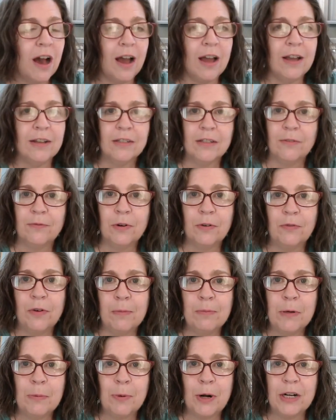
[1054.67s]
I suffer
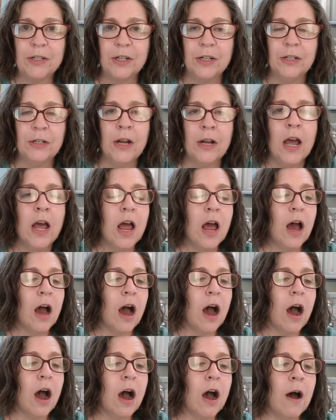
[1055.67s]
from depression
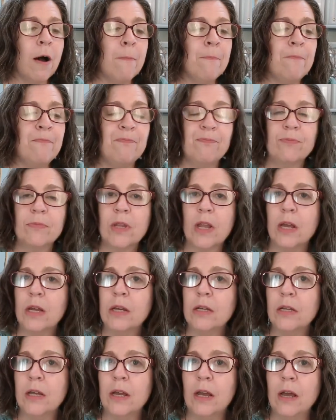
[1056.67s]

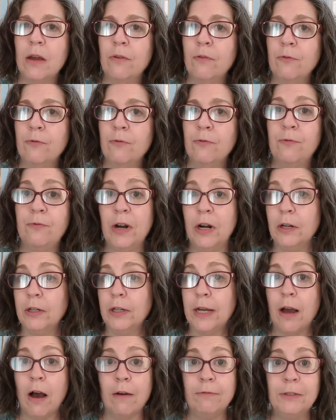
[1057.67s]

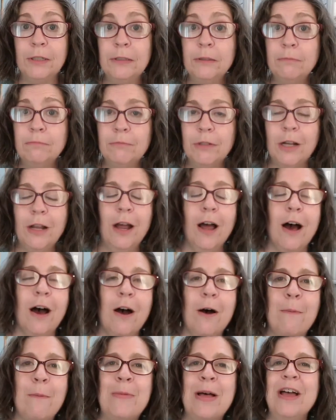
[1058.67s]
fairly often.
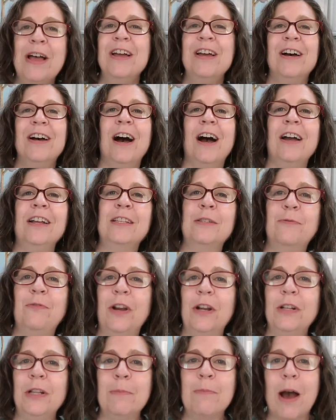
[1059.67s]
It's
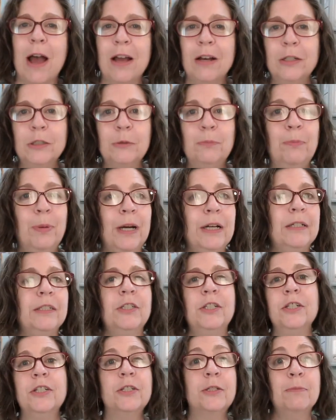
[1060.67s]
fairly mild,
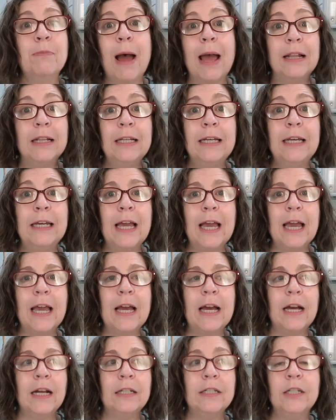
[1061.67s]
but just smiling
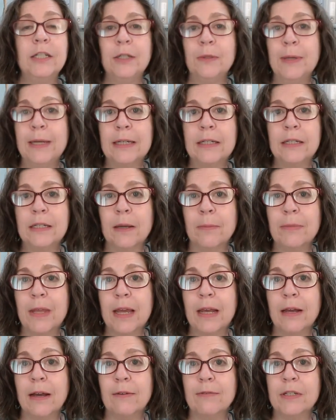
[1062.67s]
and doing
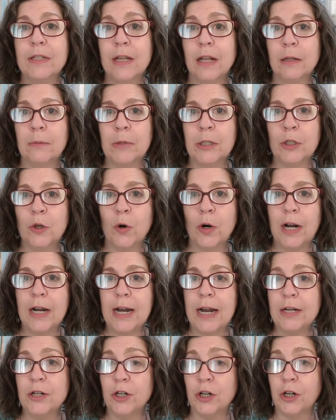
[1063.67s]
something of
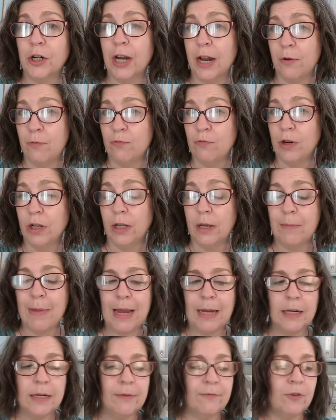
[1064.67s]
celebratory nature can really
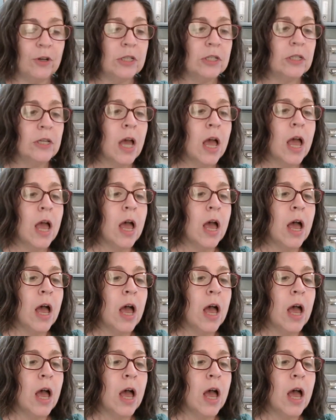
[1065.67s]
make a difference.